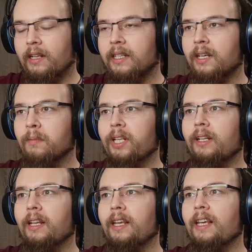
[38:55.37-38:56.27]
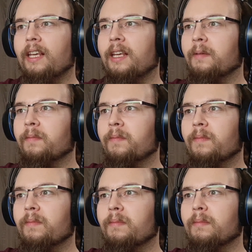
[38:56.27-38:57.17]
It's a completely
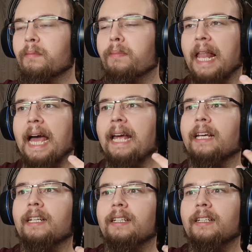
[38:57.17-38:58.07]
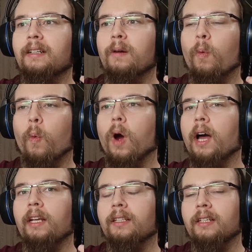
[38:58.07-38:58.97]
blank,
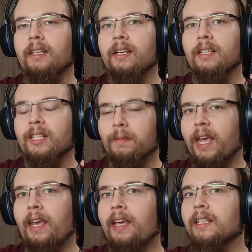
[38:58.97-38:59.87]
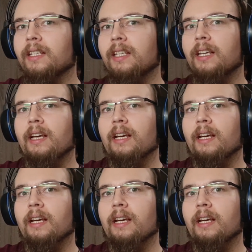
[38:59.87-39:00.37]
white space.